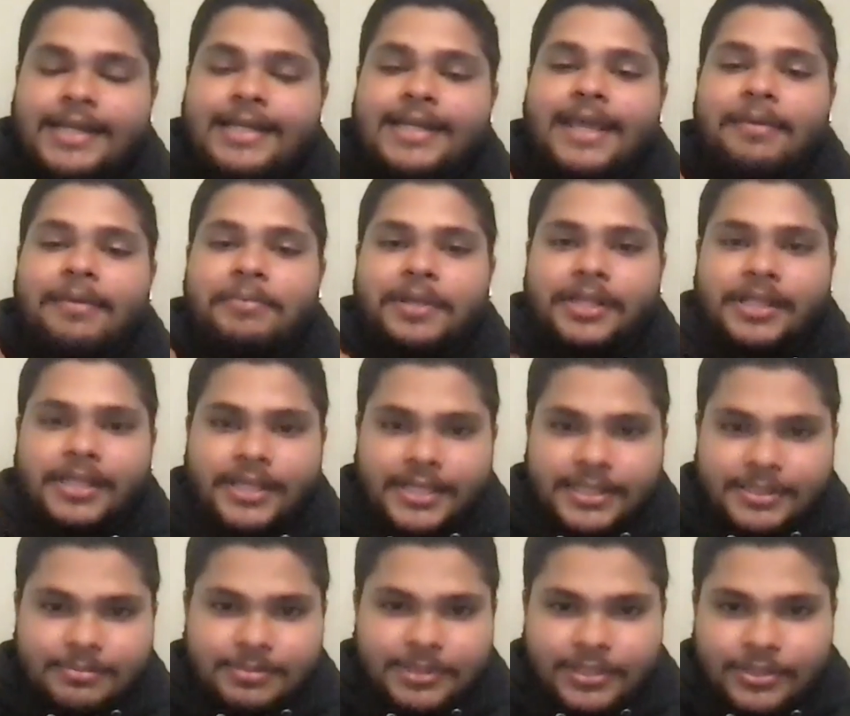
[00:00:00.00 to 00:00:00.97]
Damion
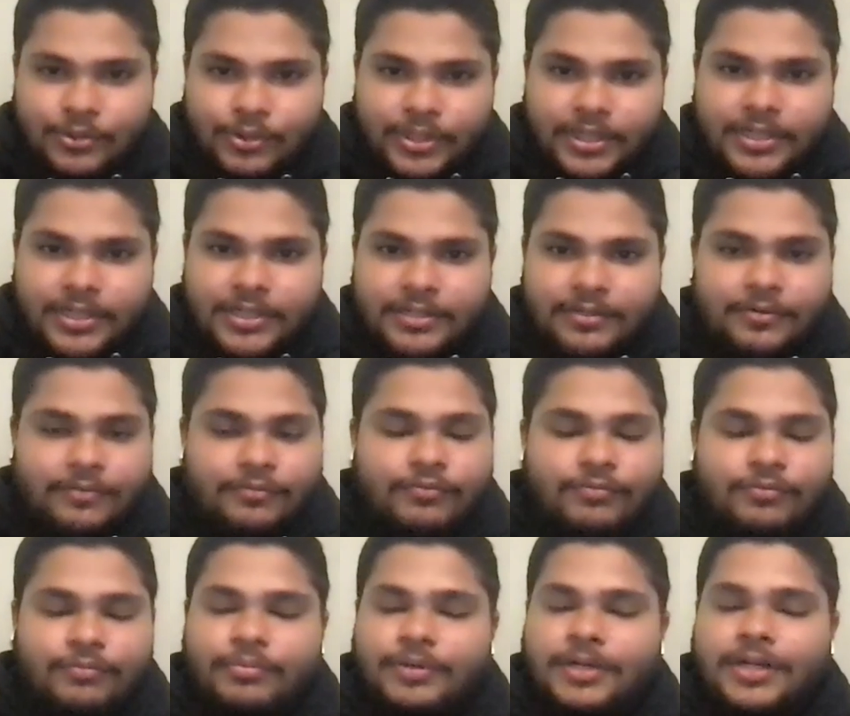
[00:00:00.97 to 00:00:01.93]
Lee's been going
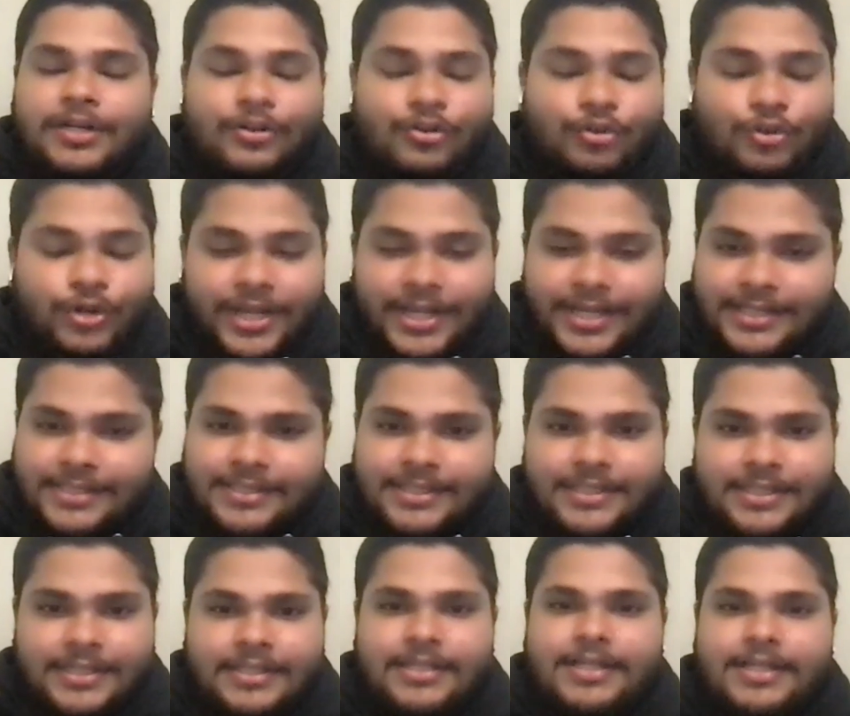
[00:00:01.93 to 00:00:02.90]

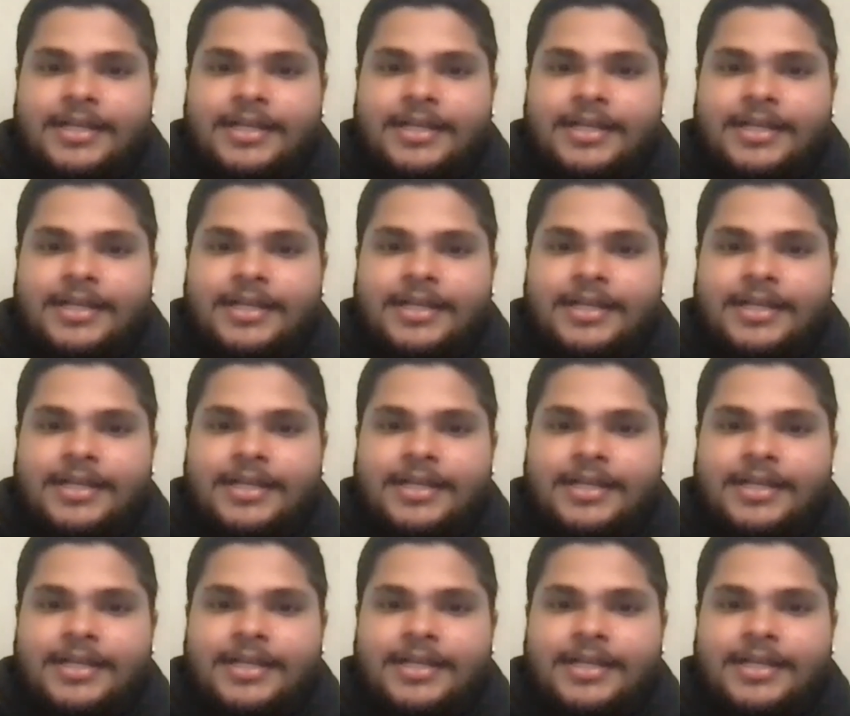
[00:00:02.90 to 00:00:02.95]
crazy.